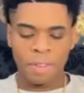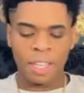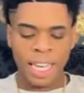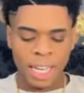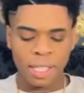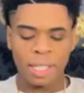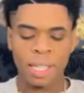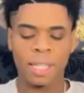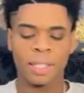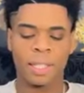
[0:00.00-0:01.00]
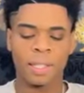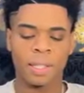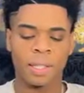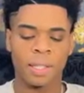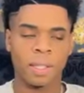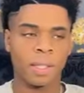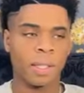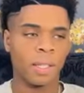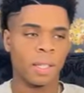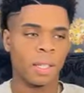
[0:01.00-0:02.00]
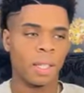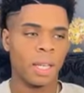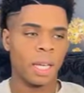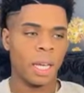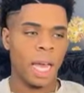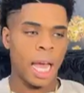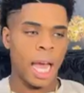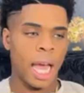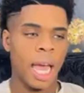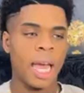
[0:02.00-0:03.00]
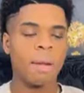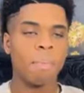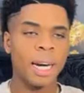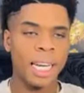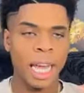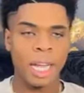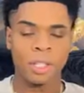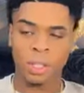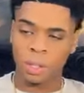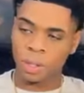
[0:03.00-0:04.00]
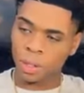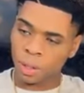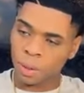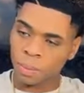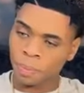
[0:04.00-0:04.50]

of King Jesus and money angels.